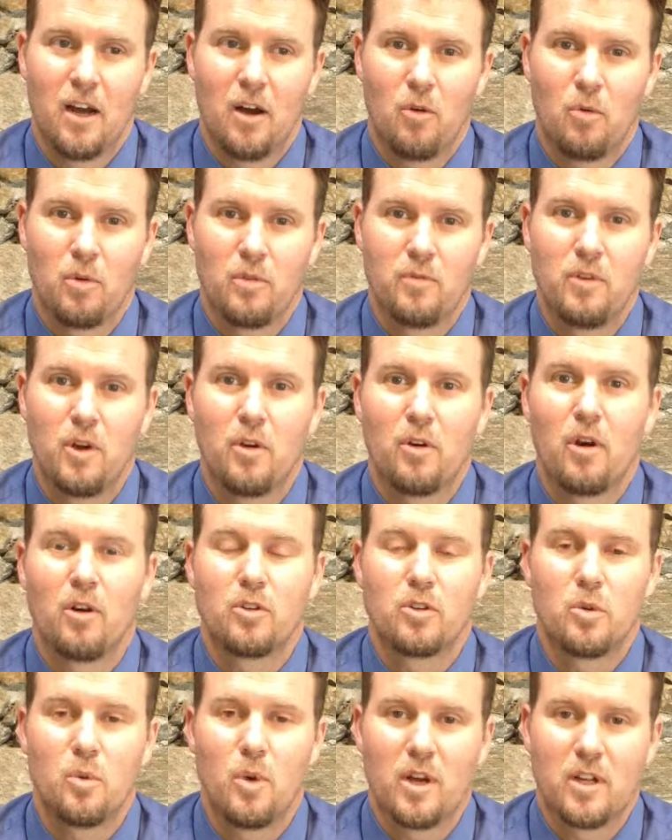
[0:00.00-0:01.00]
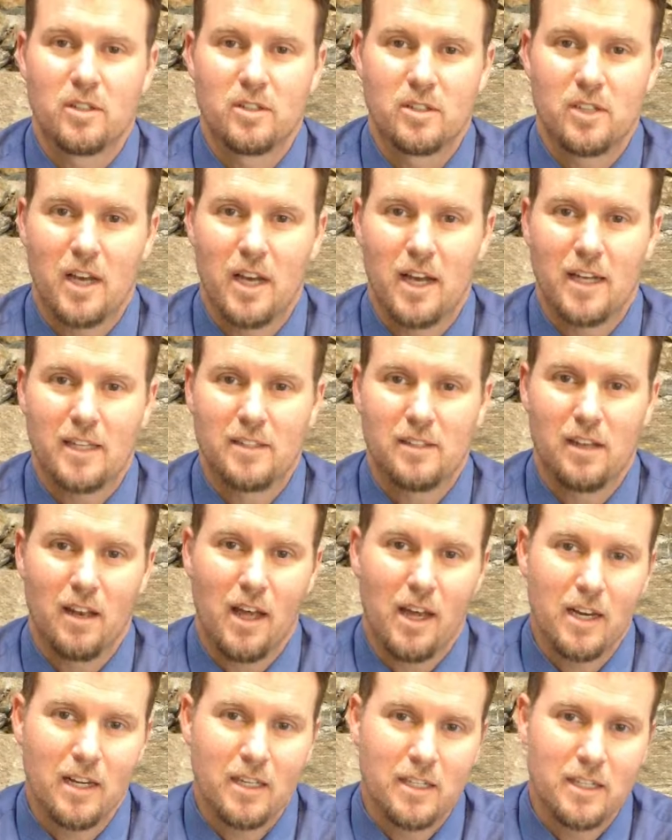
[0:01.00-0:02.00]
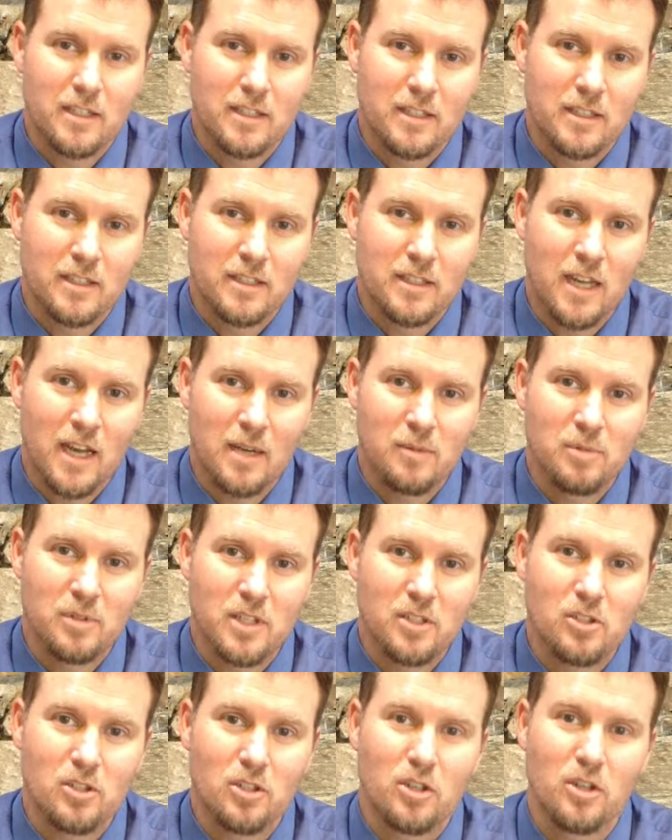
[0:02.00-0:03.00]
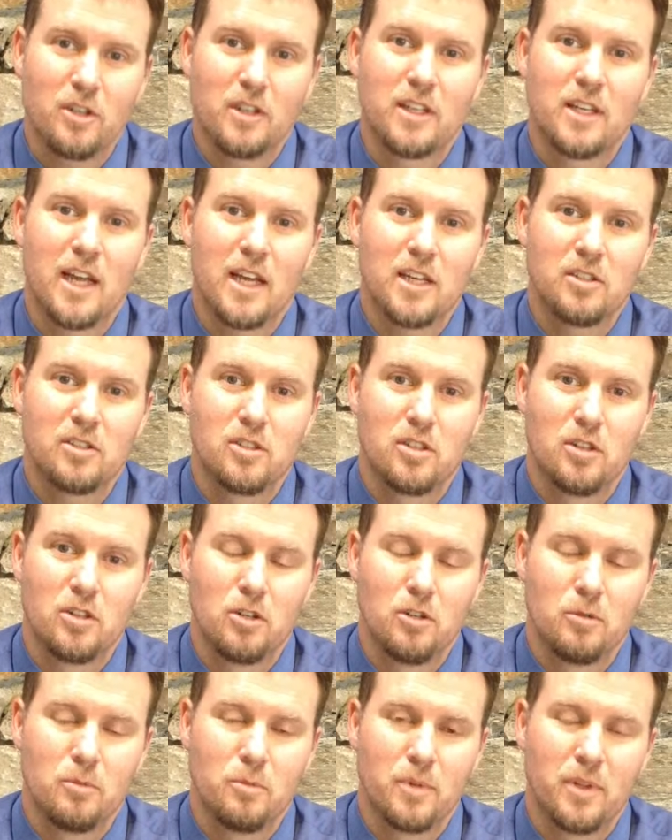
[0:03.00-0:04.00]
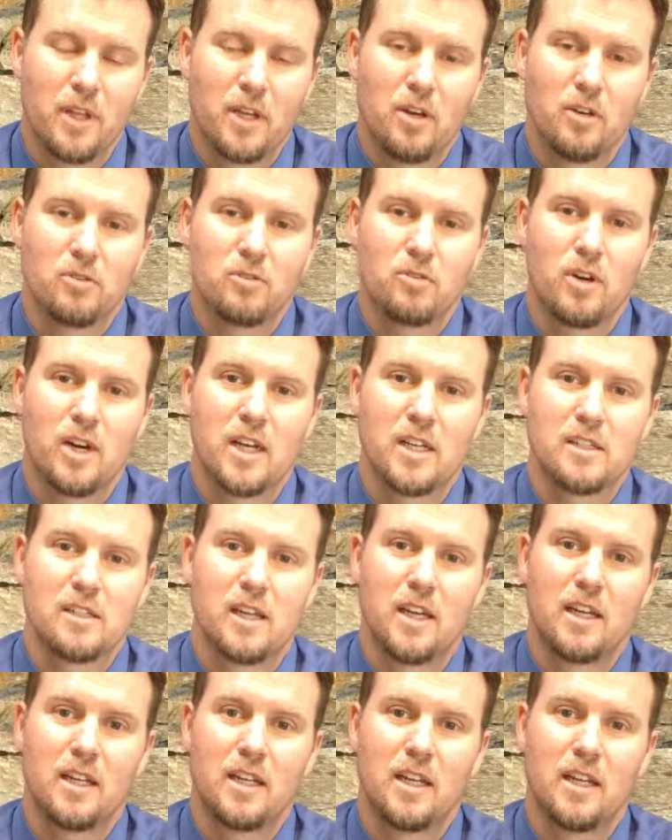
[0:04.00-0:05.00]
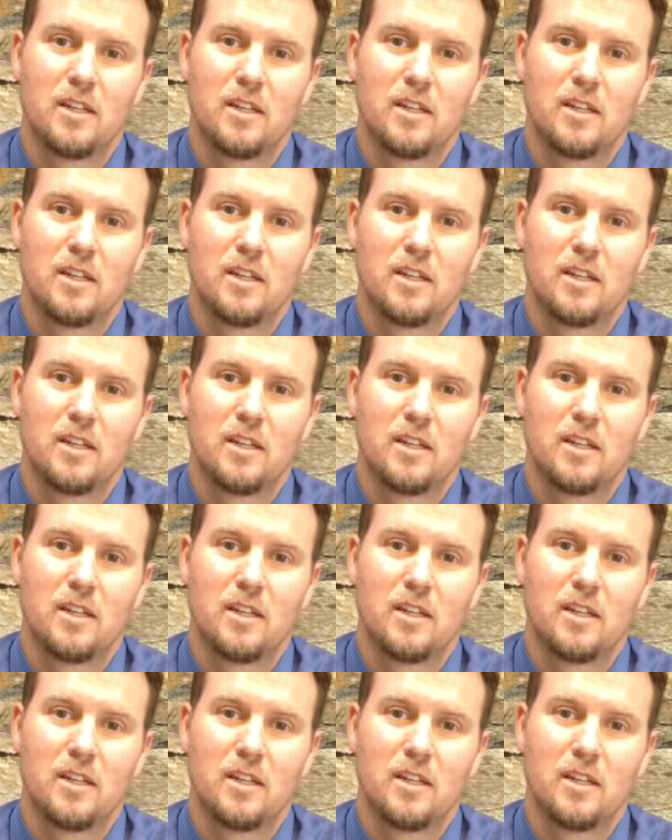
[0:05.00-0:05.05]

we've known all too well in science a lot of times things look good in the test tube, but they don't translate